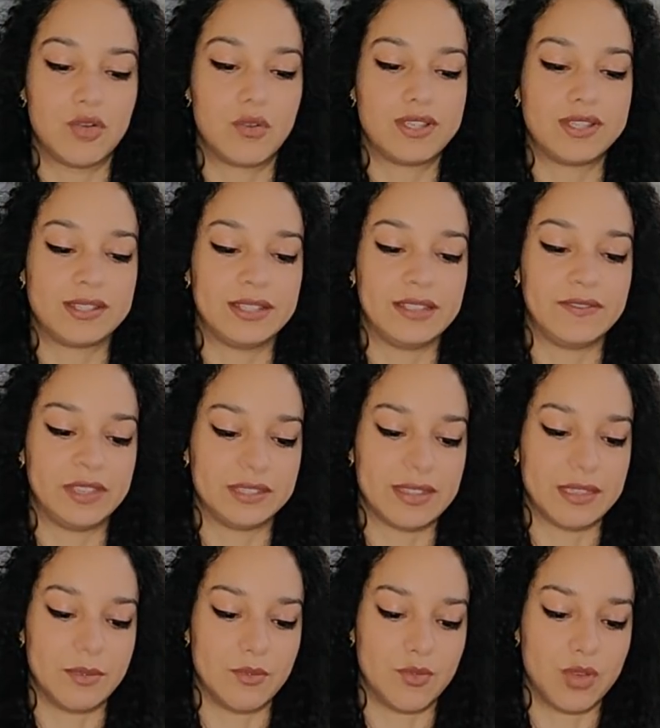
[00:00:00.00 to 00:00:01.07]
always leave the
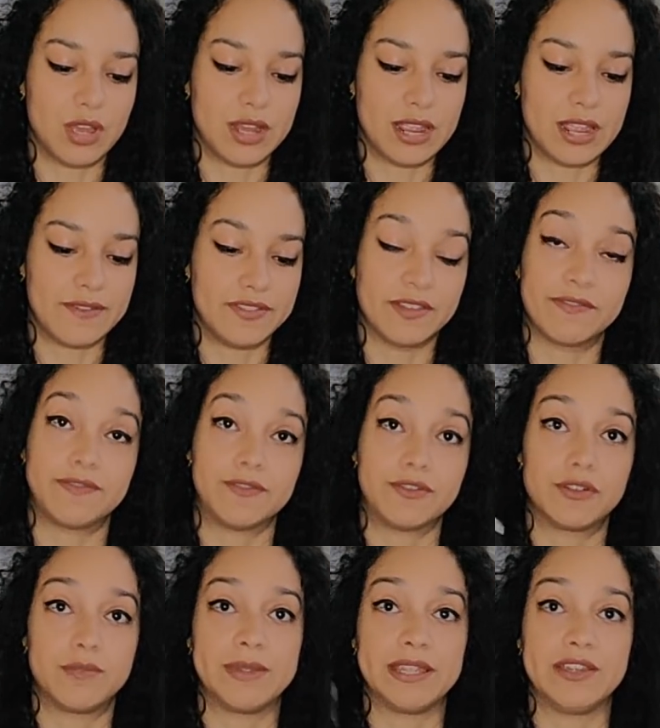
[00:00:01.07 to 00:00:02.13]
same one. I have the
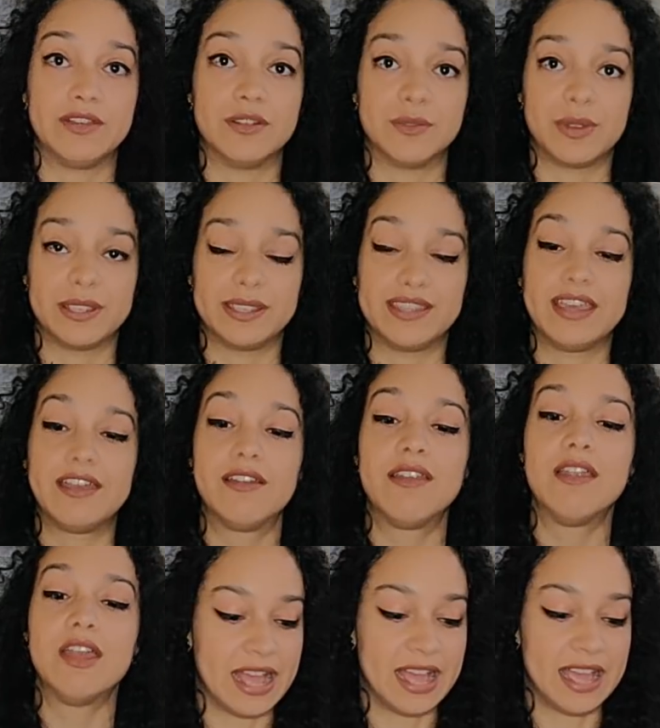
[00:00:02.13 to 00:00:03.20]
4B always there.
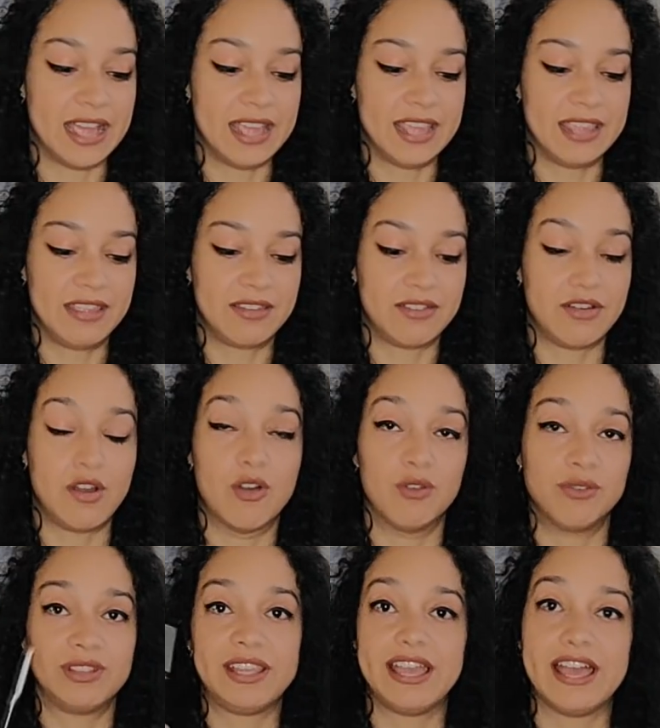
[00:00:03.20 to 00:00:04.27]
I
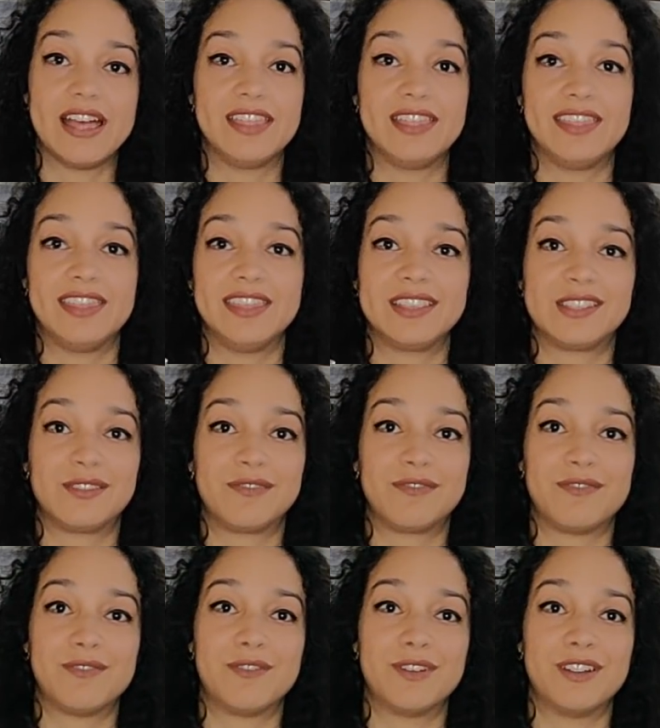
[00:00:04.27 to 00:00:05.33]
only had this
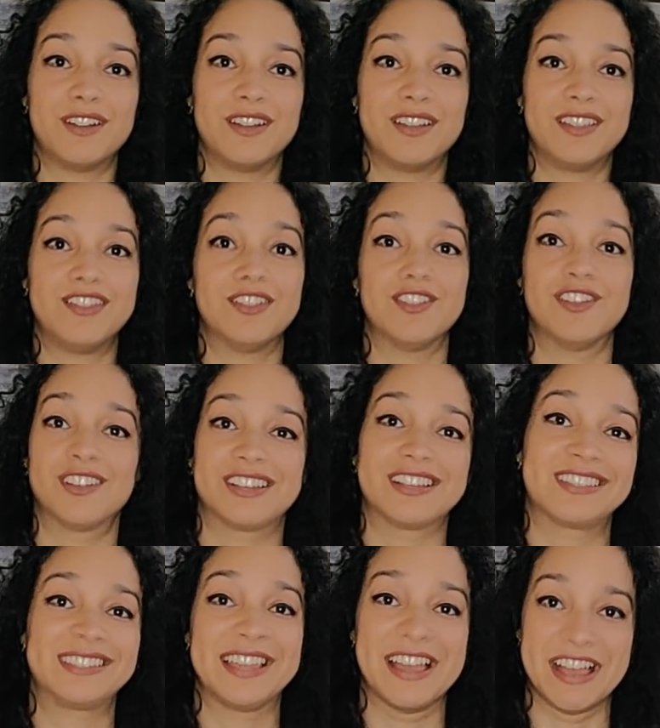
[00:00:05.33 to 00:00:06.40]
for the
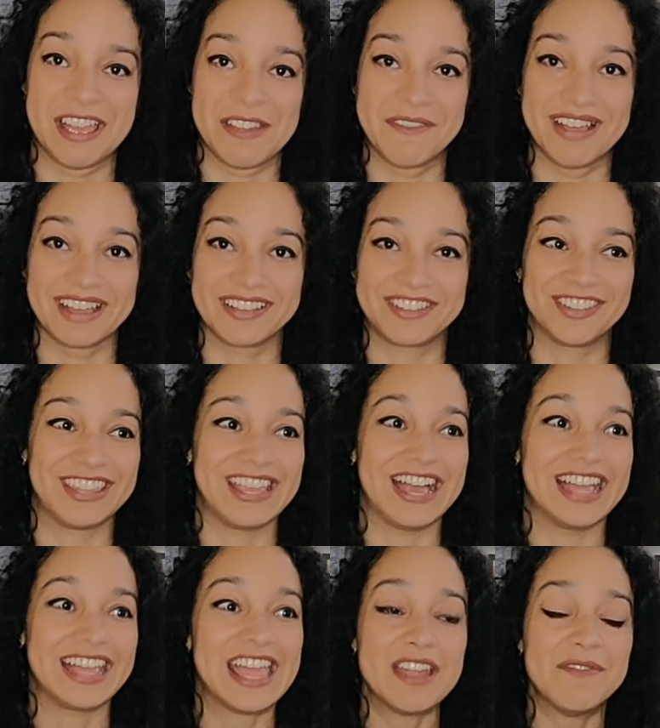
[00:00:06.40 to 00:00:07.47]
longest time, actually.
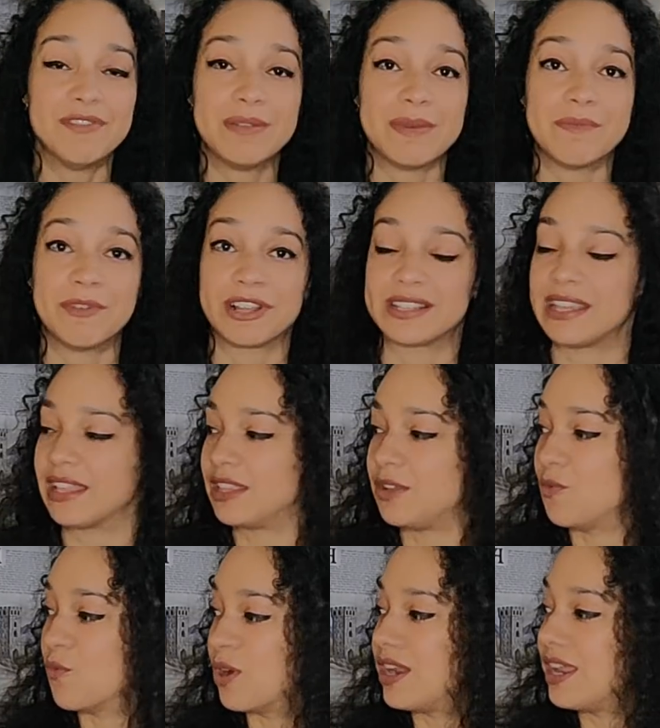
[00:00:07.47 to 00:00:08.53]
I can't remember exactly
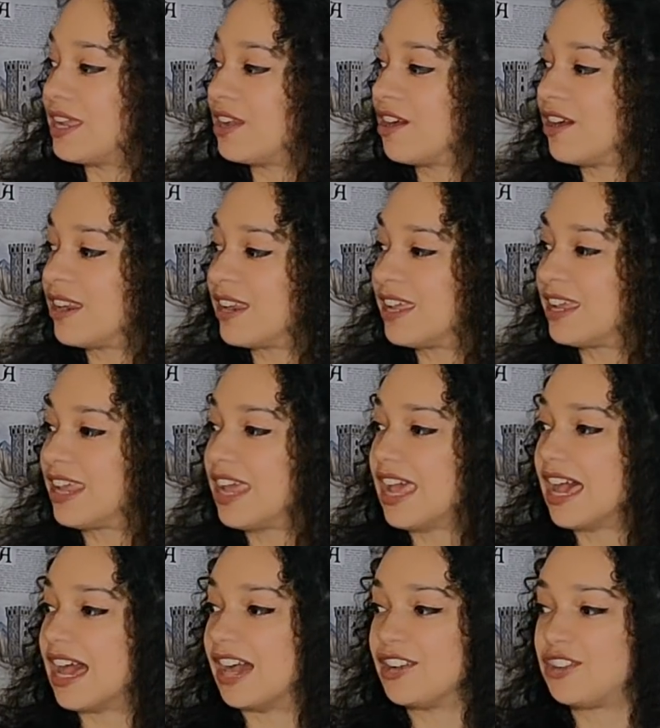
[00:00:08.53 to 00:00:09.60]
when I got it.
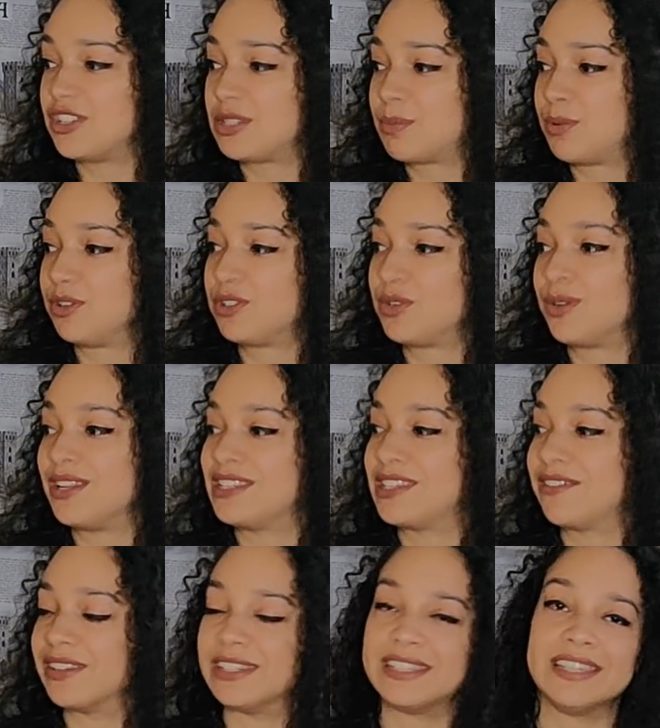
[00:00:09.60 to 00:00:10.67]
I just put
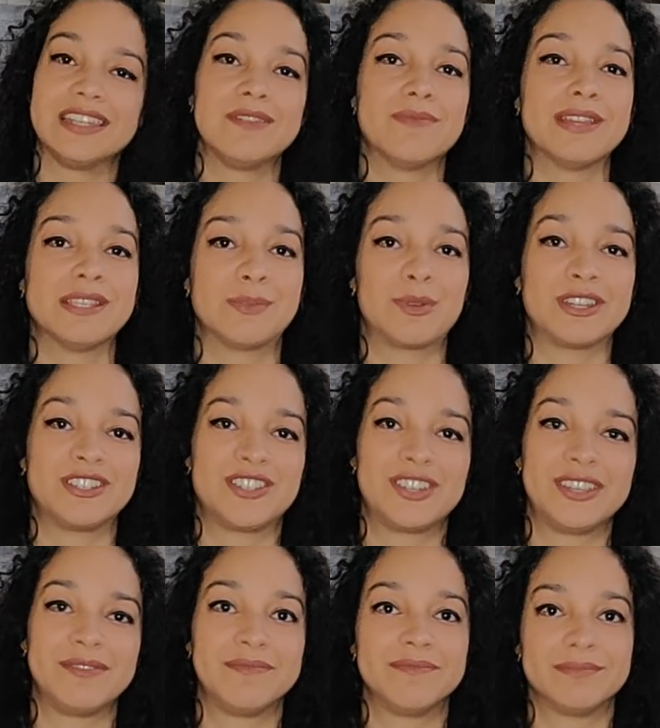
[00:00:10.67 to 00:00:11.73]
2017 in my spreadsheet.